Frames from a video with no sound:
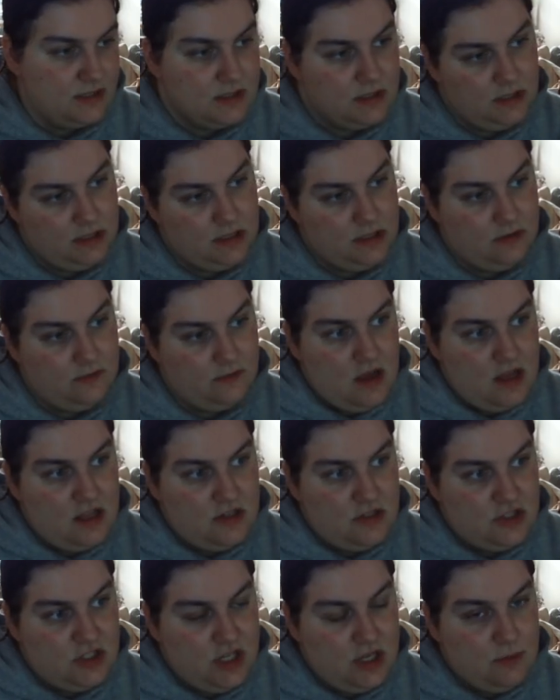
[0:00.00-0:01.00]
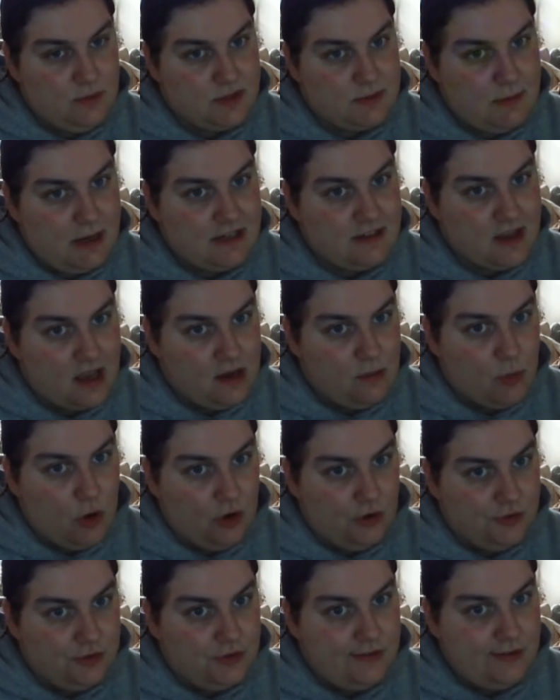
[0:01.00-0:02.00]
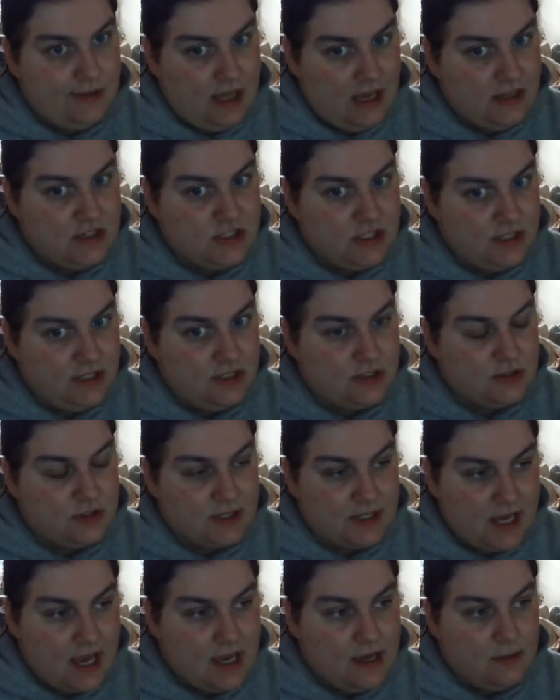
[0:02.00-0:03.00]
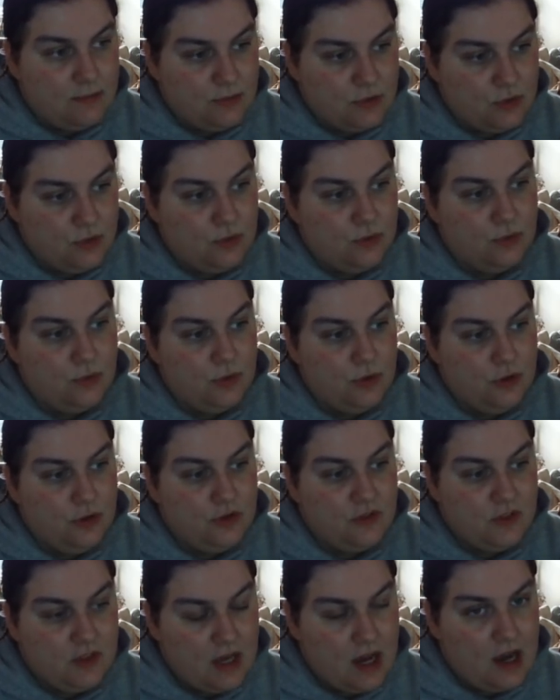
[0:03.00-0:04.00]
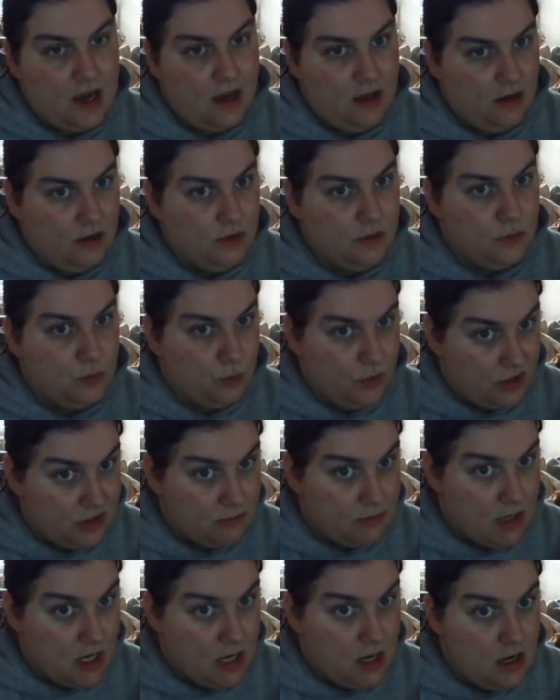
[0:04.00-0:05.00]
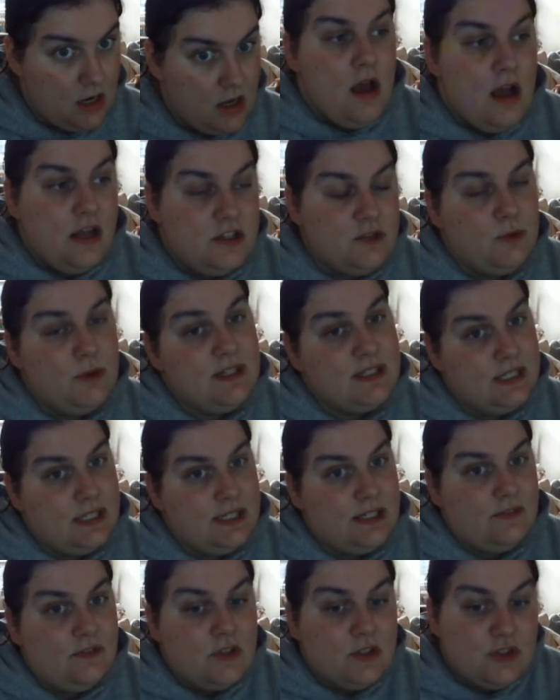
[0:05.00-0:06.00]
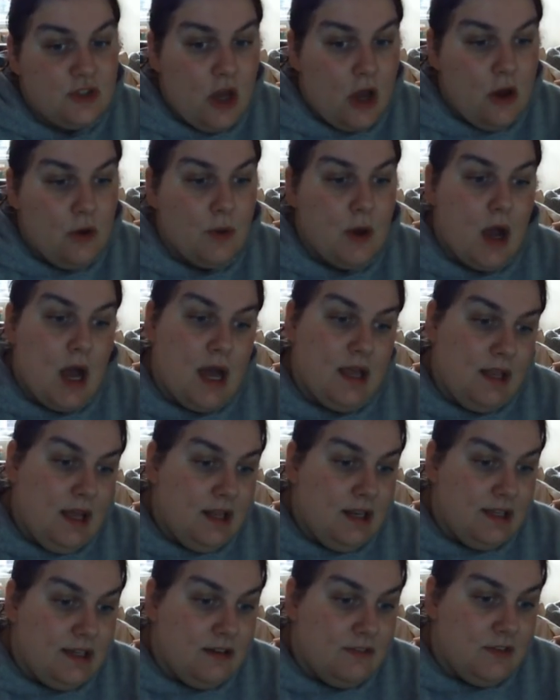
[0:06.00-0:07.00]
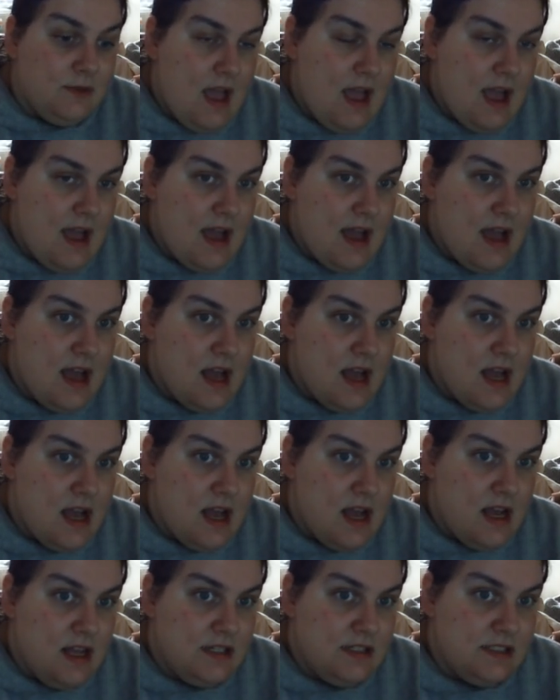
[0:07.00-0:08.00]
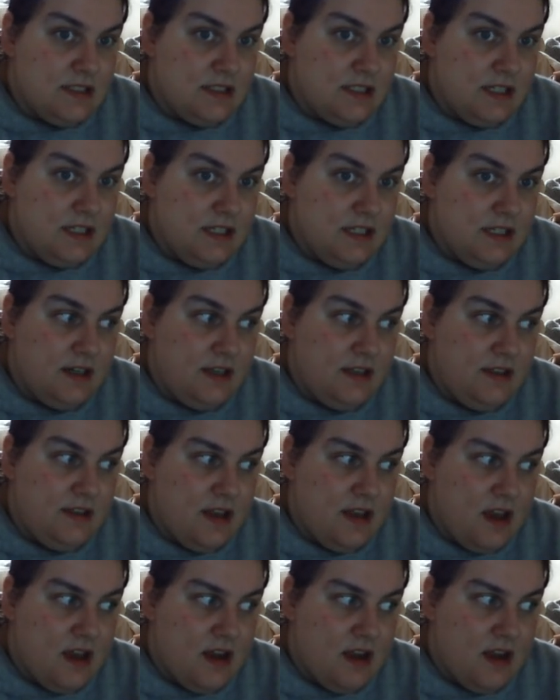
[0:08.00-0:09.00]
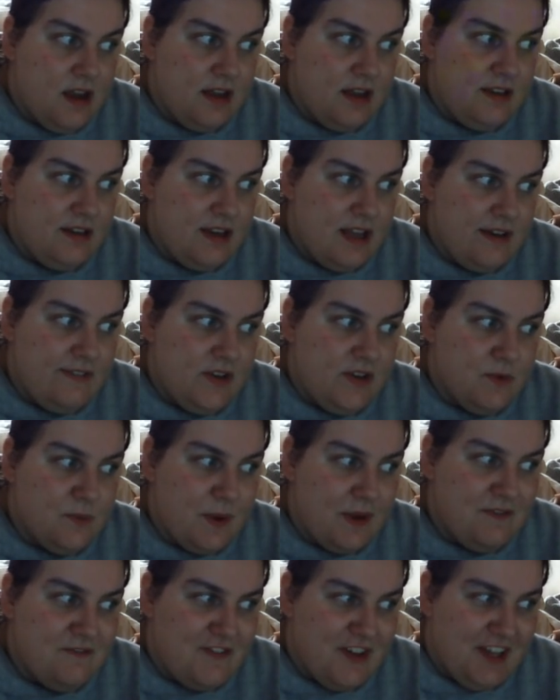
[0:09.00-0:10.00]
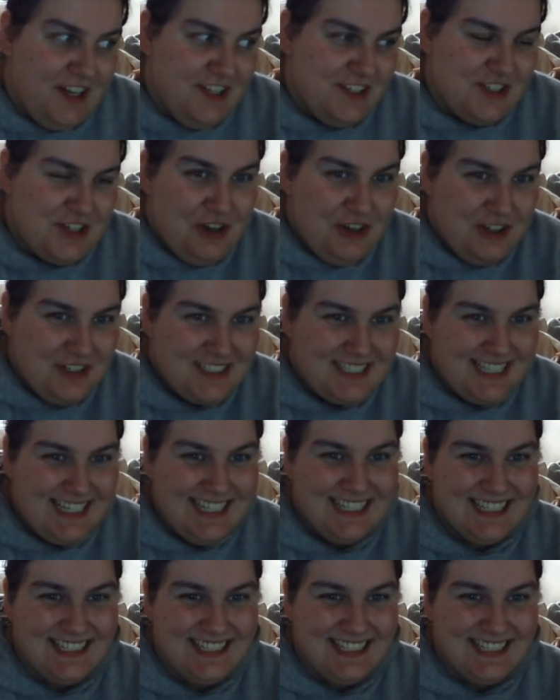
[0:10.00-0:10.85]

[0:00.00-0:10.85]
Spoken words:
to leave and she was my day one. Like, she literally came to the island with me and she wanted to leave, so I let her leave. And yeah, I never went villager hunting